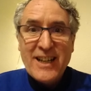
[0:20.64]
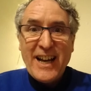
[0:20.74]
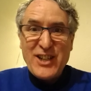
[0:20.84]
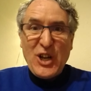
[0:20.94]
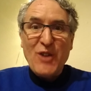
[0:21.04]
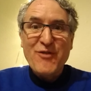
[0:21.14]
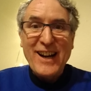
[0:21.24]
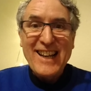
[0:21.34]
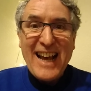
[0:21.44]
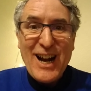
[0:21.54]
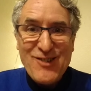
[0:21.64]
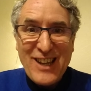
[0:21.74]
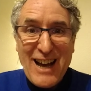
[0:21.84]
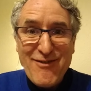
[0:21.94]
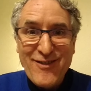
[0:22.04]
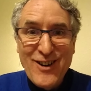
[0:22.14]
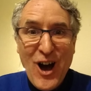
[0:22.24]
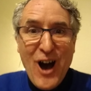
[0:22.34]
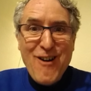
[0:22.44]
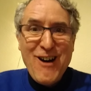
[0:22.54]
and he's got a very loud laugh.
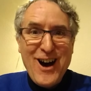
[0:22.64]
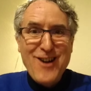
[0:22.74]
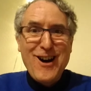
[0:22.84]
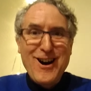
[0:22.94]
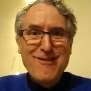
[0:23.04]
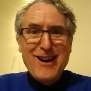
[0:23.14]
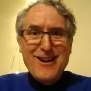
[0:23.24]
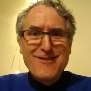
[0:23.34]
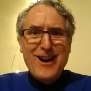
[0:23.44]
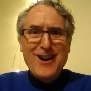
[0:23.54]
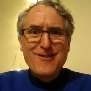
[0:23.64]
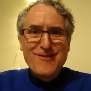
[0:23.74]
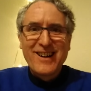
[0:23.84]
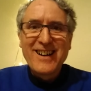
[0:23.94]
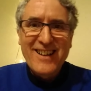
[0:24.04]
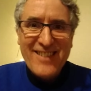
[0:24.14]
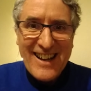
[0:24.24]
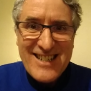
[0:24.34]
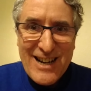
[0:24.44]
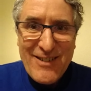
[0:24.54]
Ho, ho, ho, ho, ho.
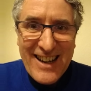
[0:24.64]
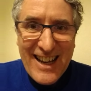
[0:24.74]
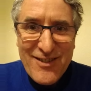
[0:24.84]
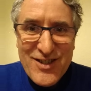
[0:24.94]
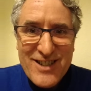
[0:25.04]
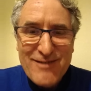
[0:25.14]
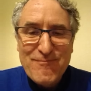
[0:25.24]
That's how he laughs.